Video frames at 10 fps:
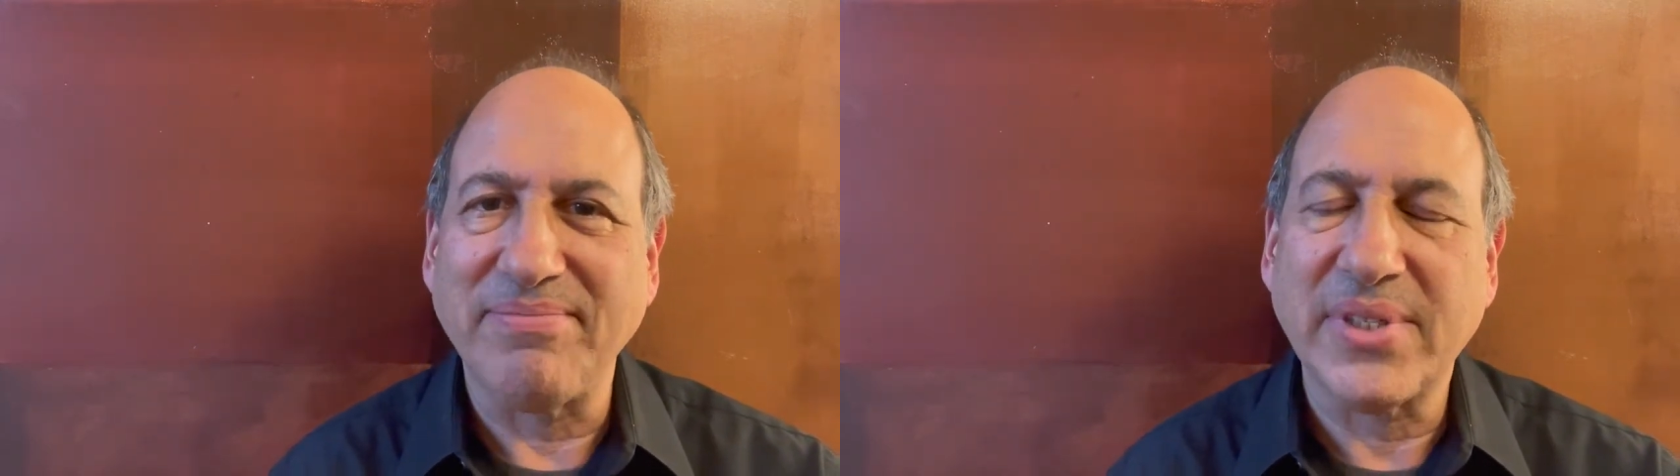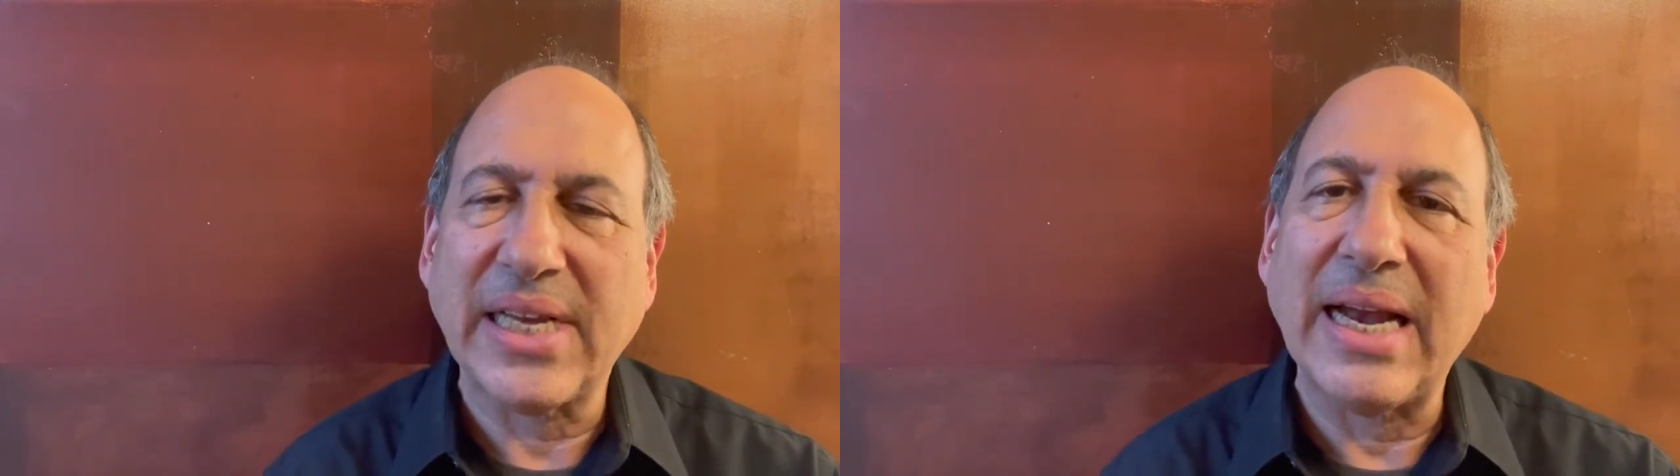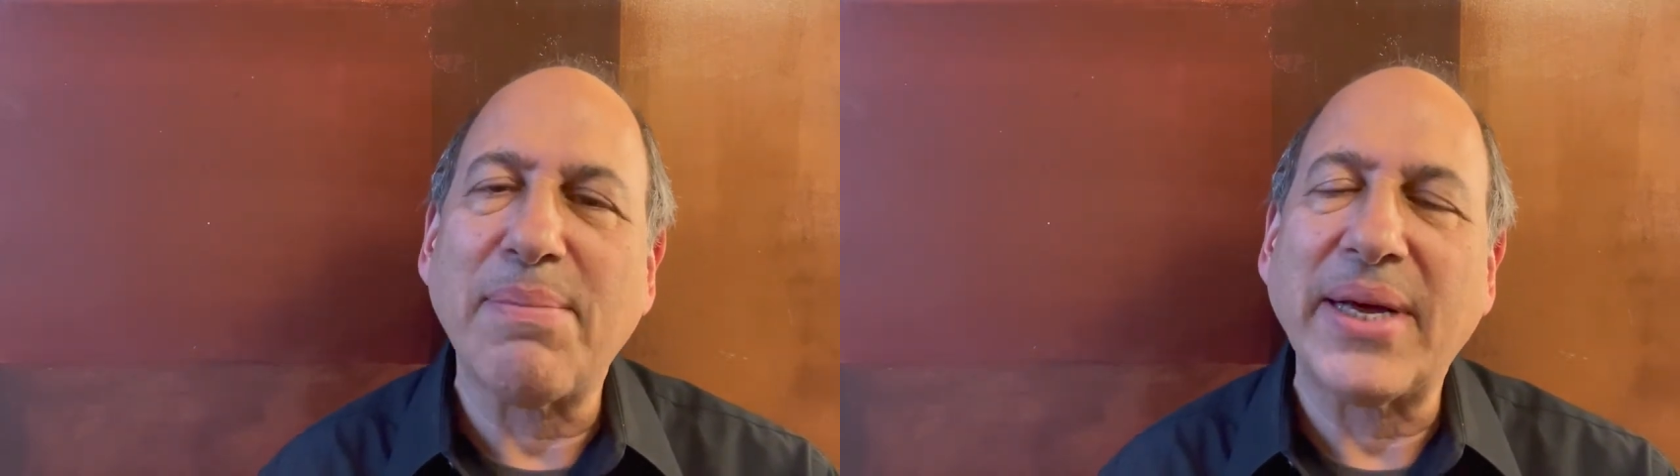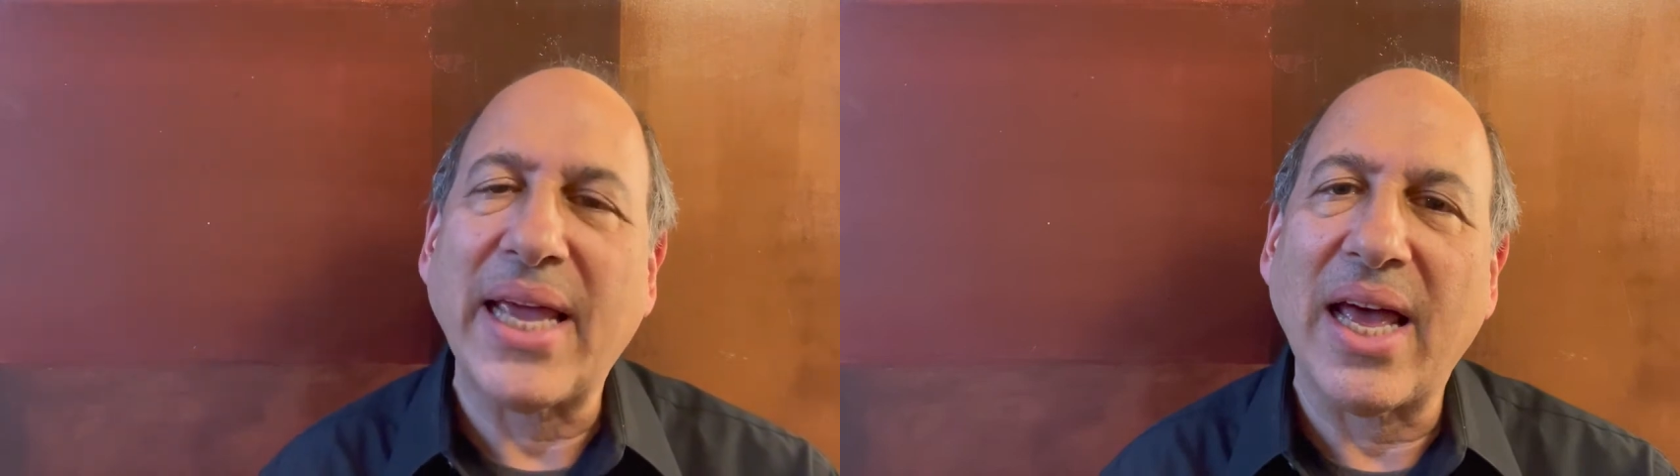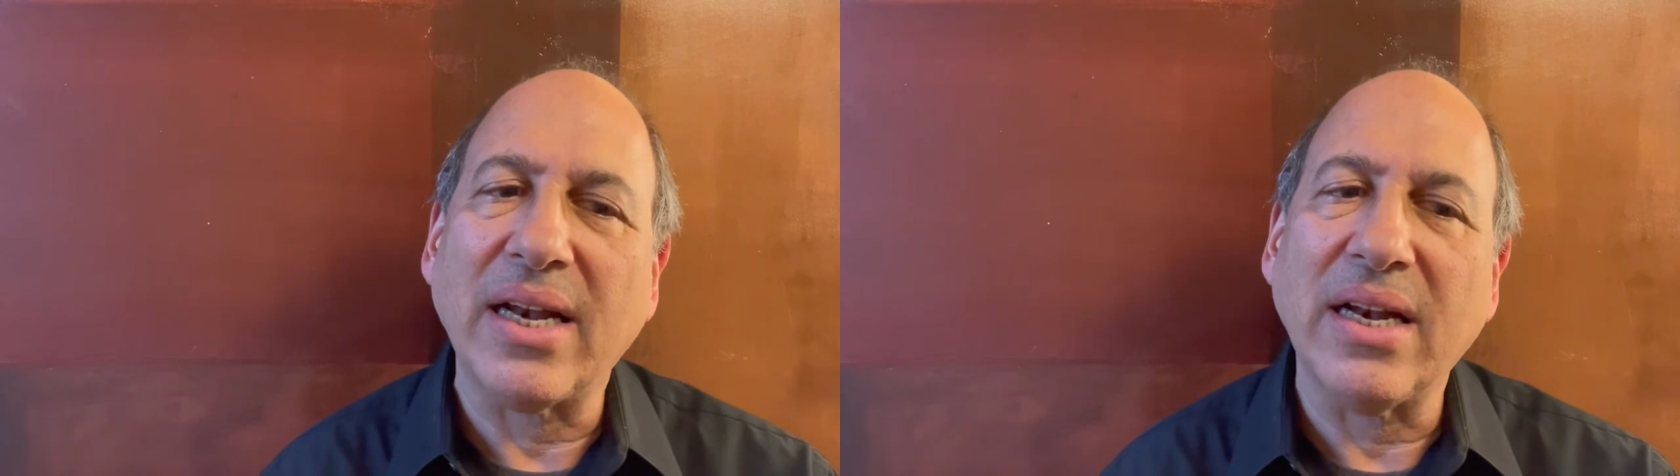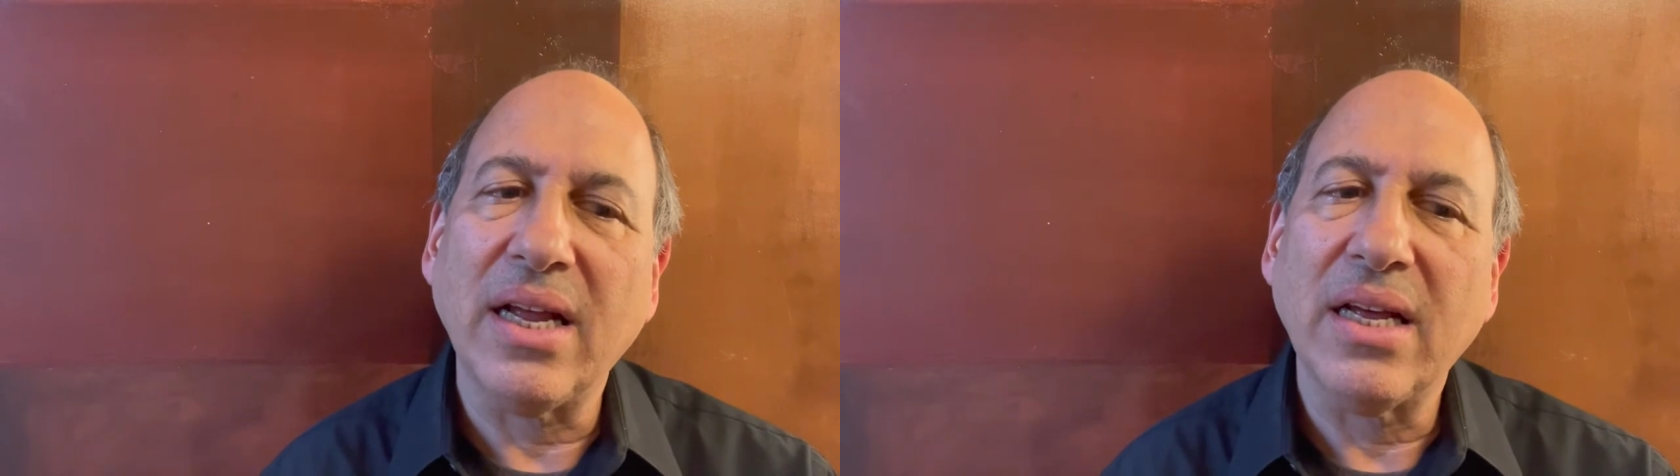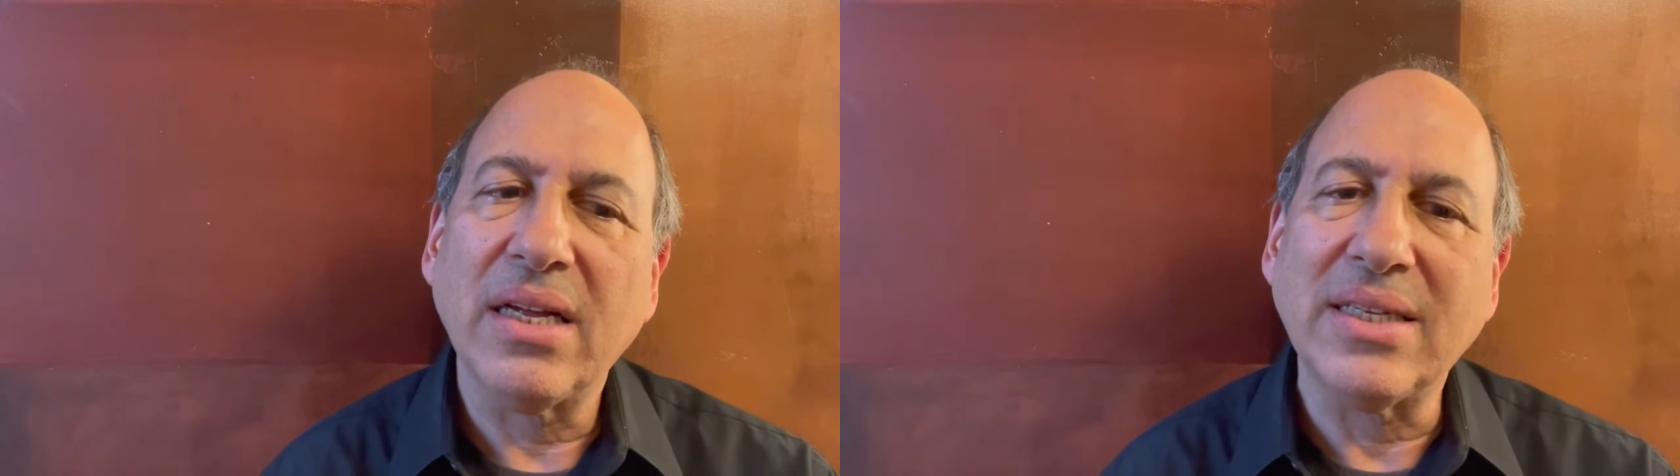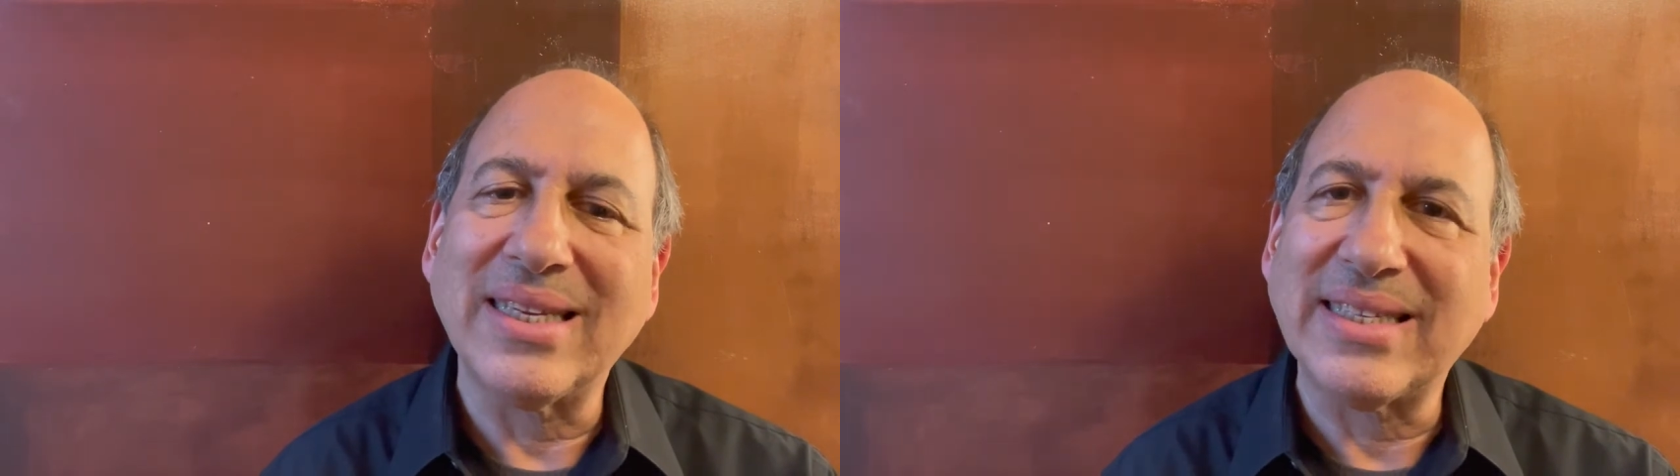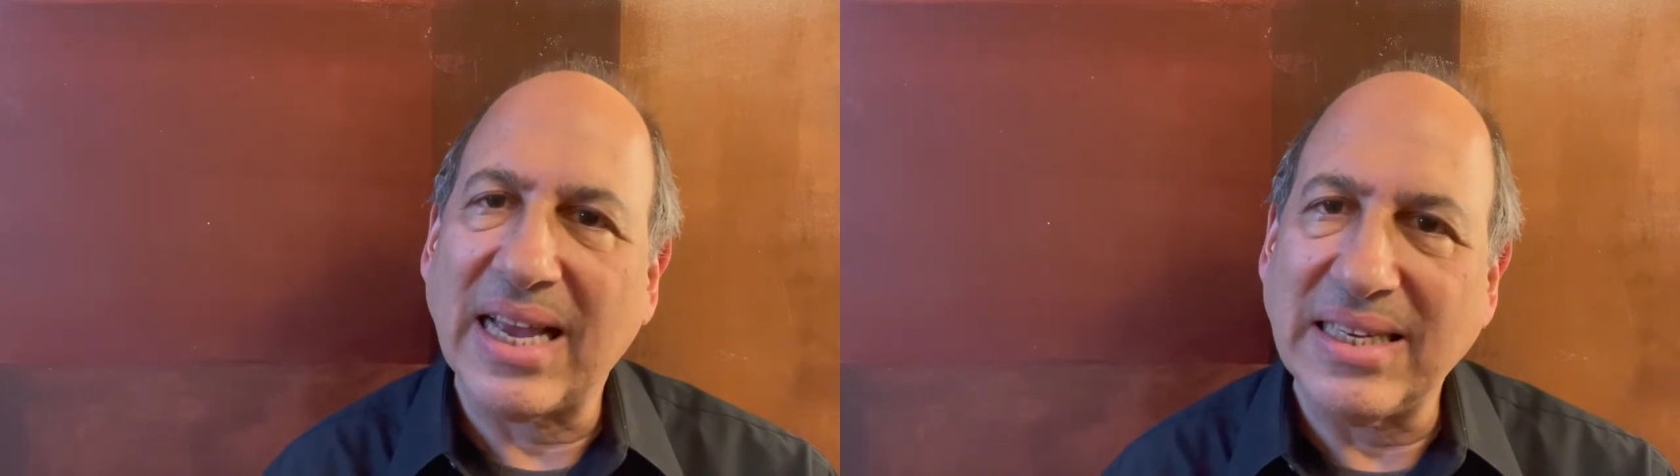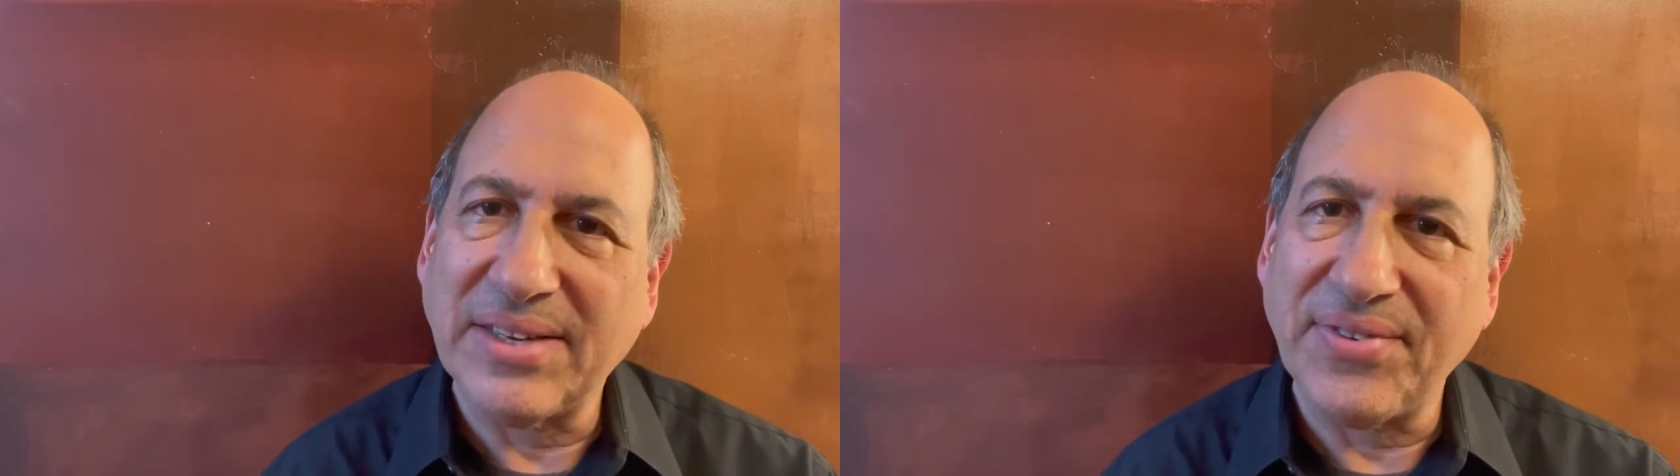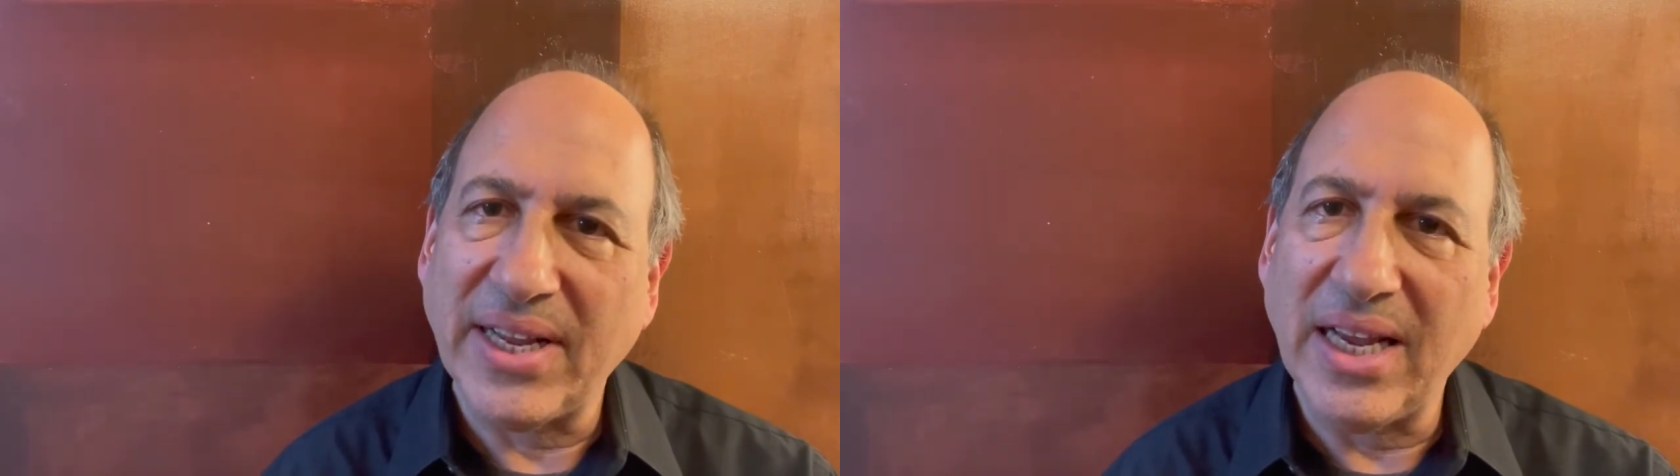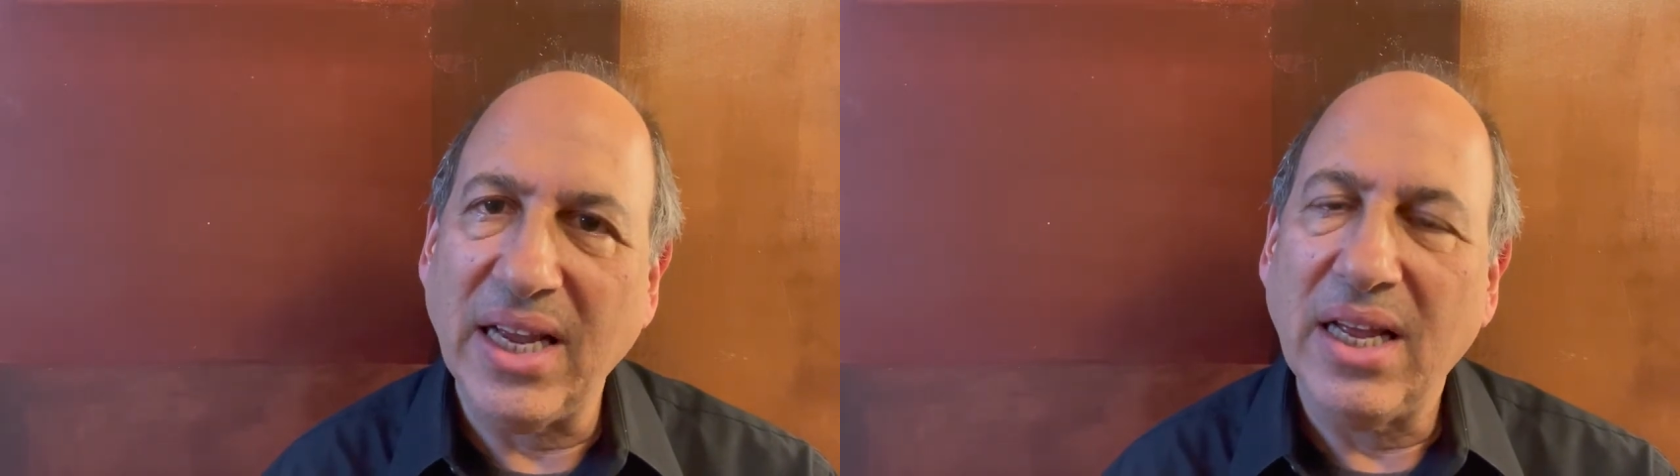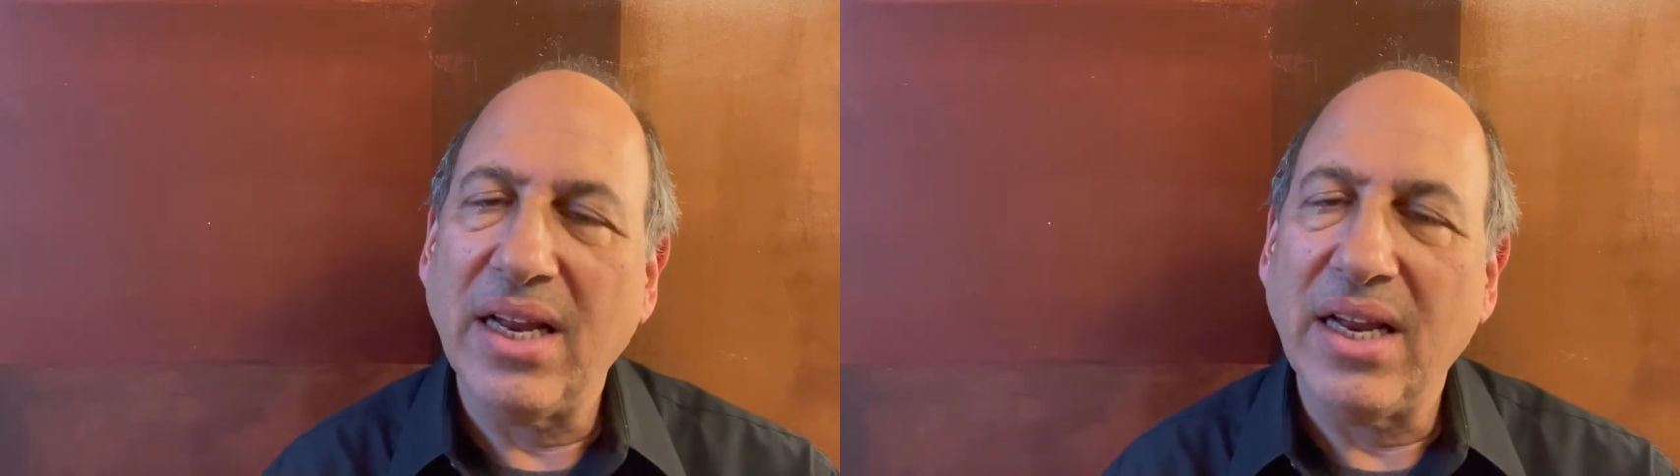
Sign up again decisively,